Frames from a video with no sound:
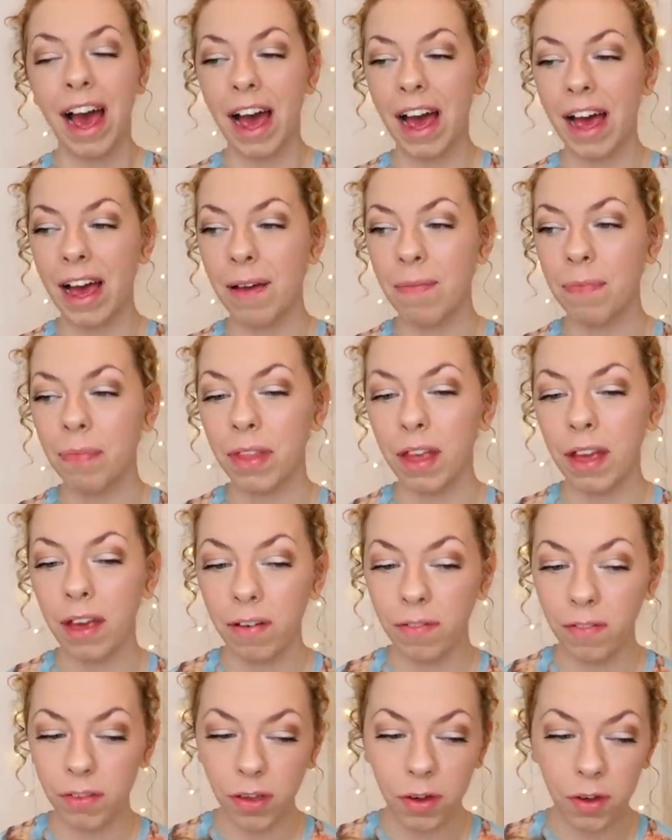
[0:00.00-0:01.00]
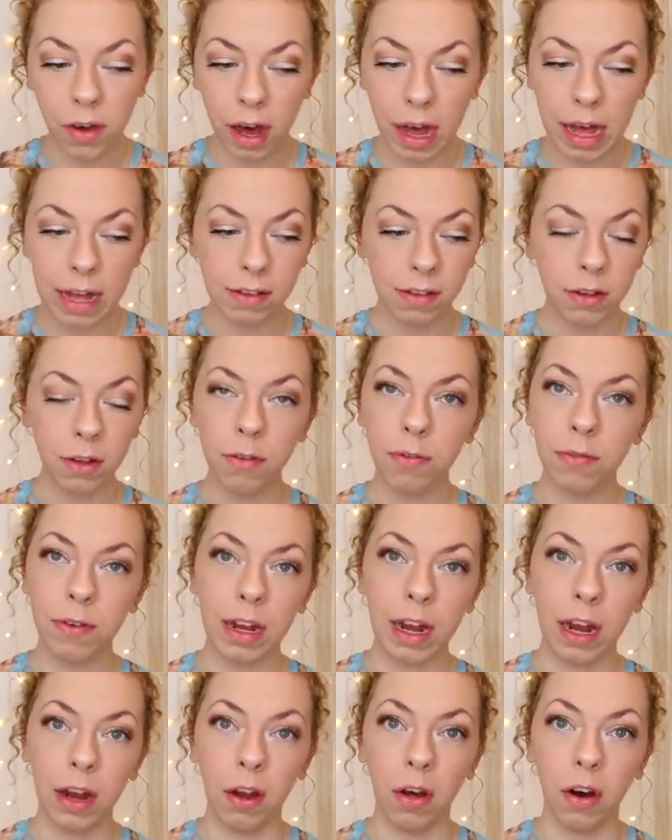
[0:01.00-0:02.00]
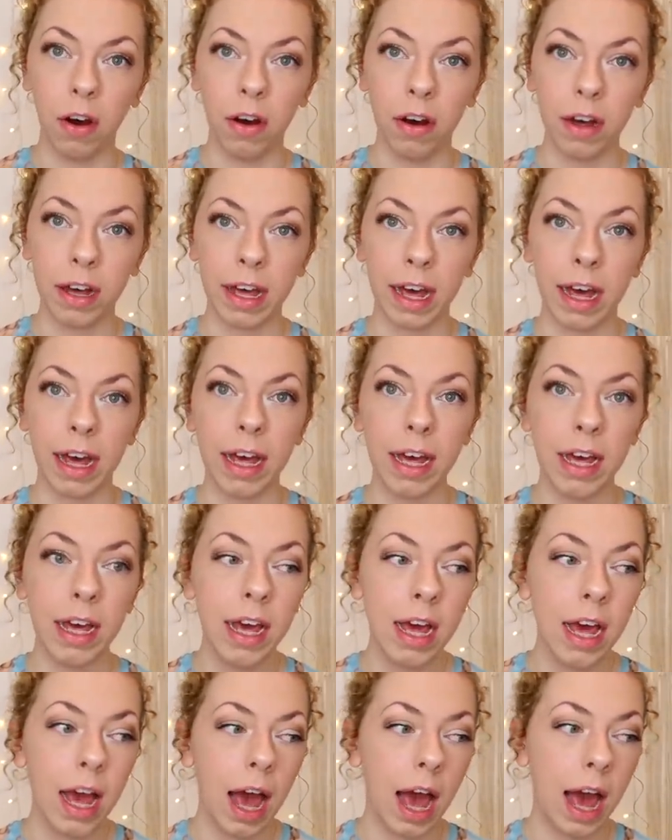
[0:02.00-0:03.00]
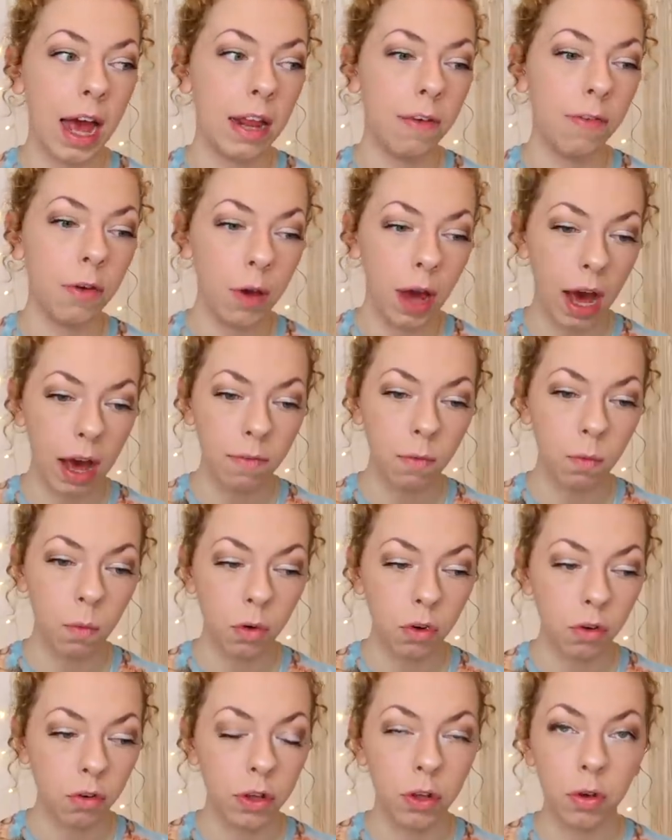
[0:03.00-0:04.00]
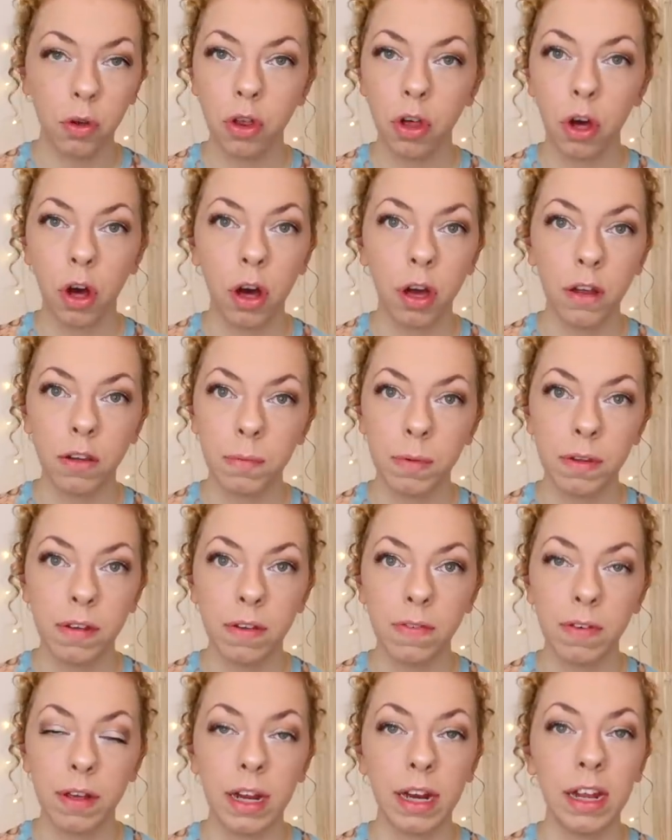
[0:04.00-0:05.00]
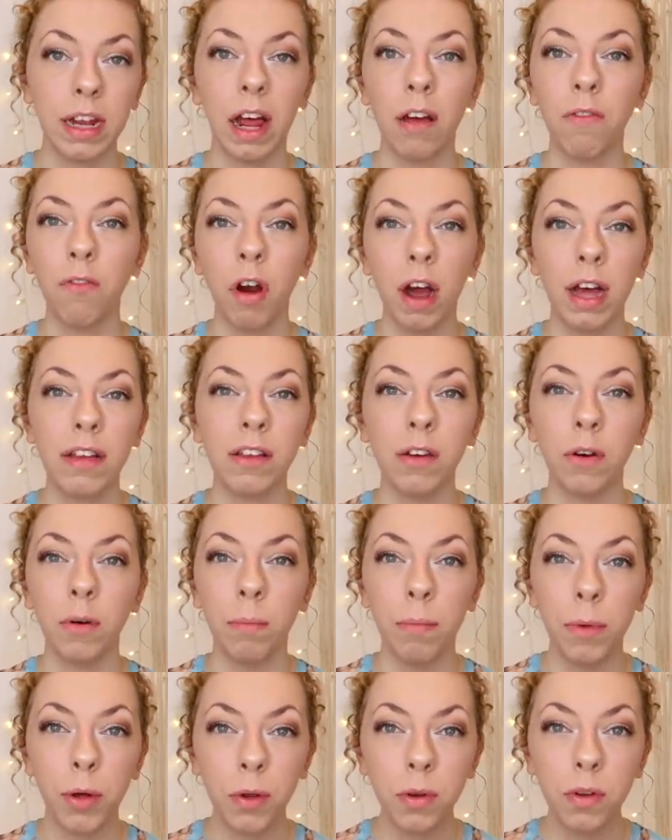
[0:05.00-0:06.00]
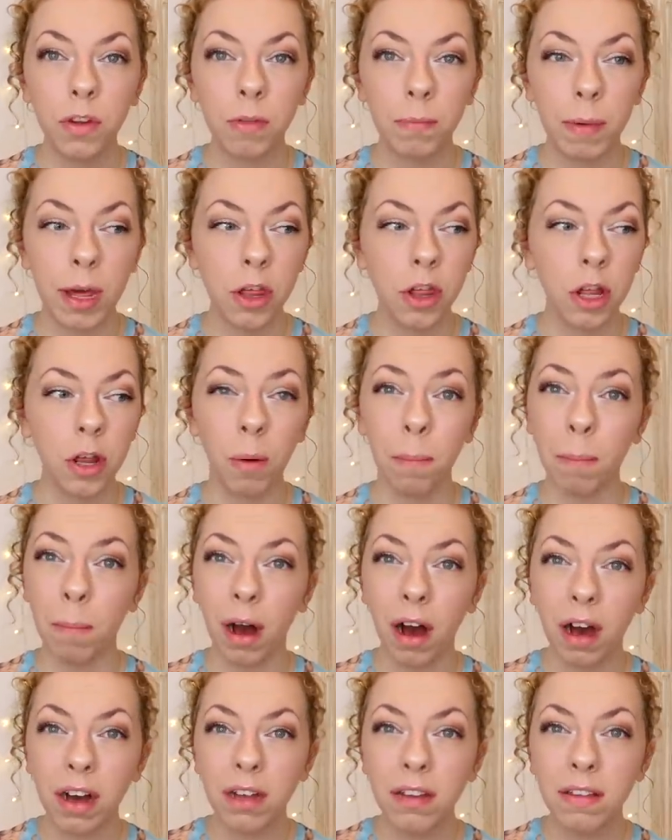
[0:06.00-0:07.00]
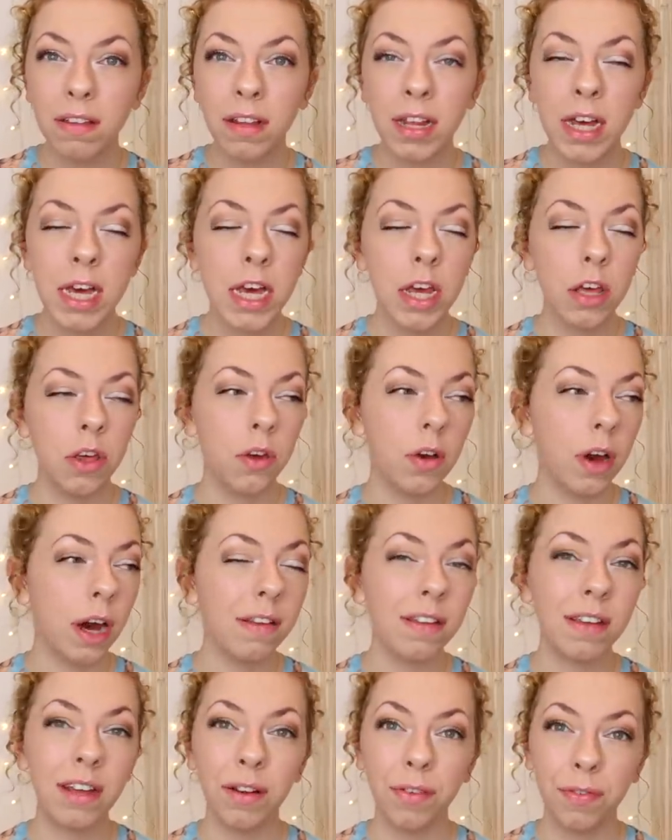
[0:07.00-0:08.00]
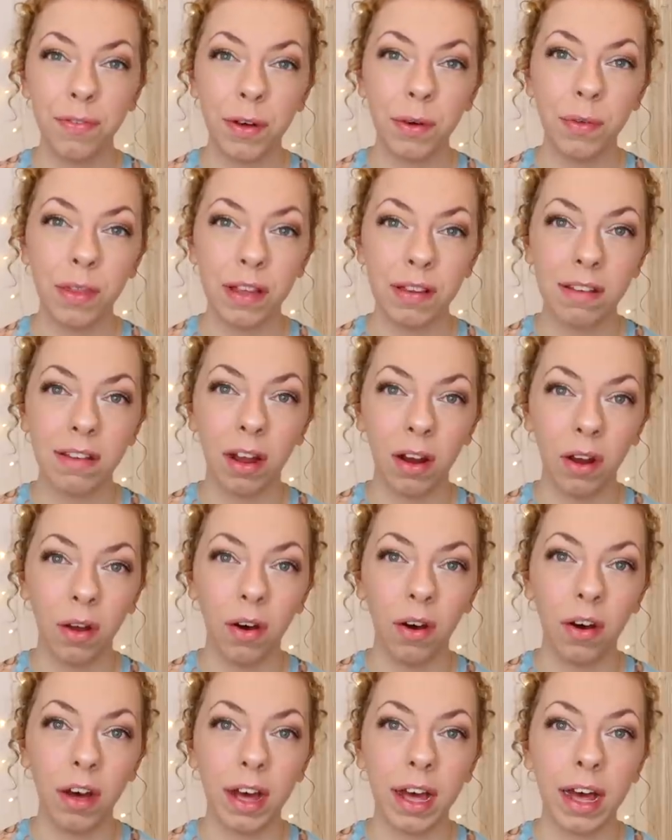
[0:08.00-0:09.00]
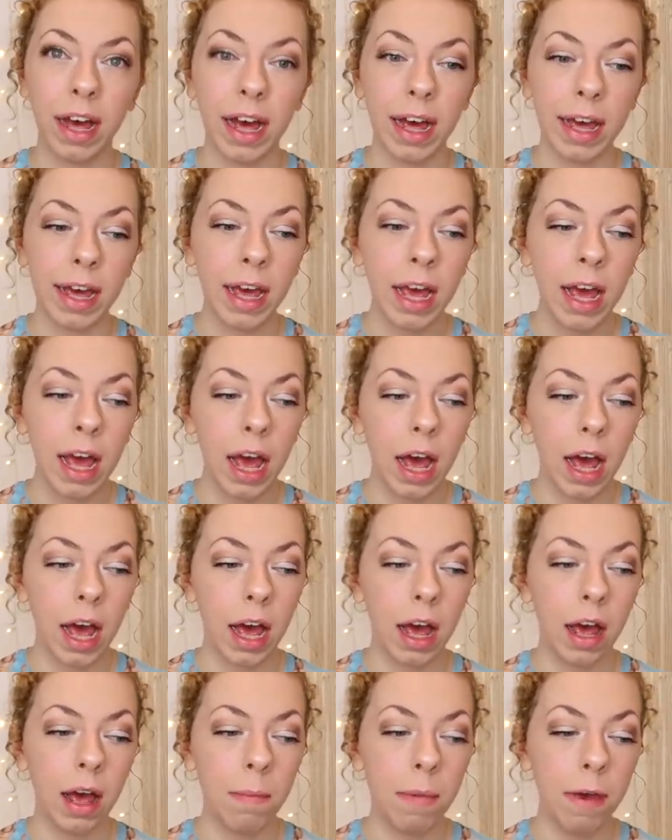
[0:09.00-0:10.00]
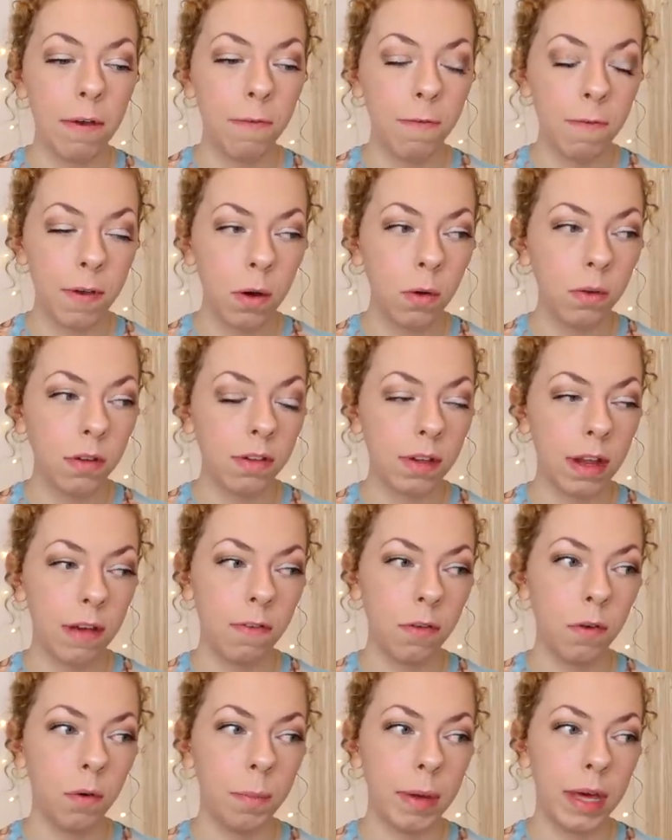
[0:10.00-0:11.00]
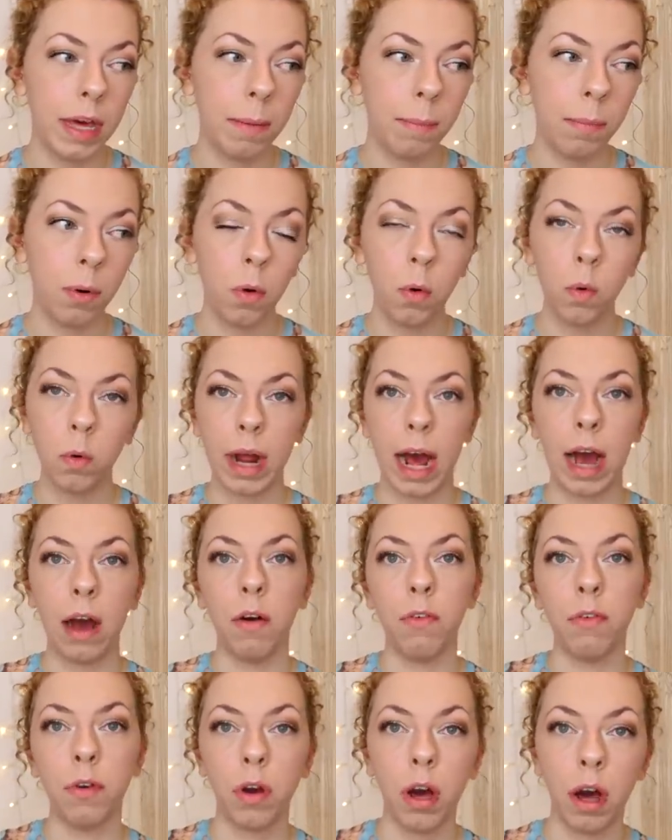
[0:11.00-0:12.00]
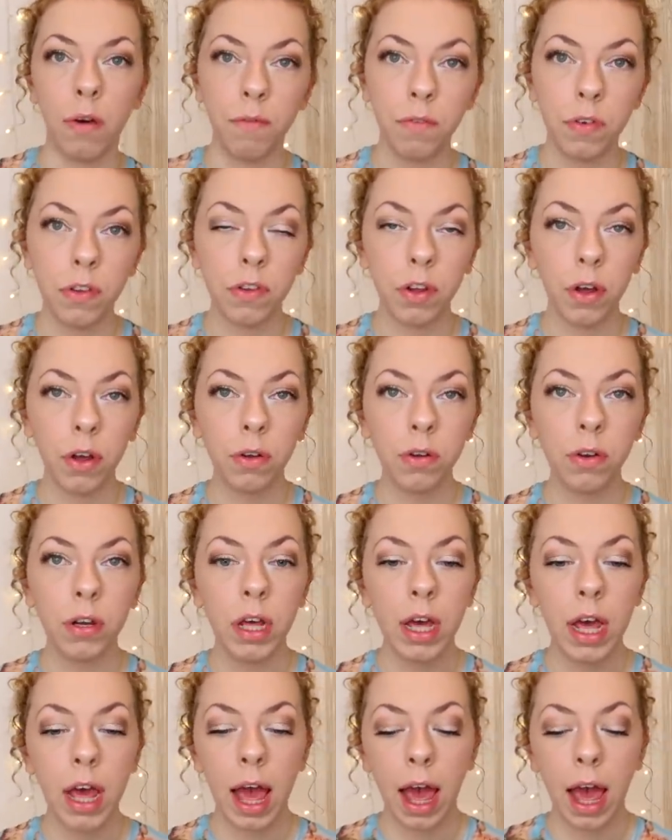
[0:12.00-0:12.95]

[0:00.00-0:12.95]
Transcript: Um, you guys, you feel a lot, okay? And if you have water in your chart, specifically like rising or moon, especially on Mars, you guys are going to feel this a lot, okay? Um, it feels as if you're being pulled out of your comfort zone.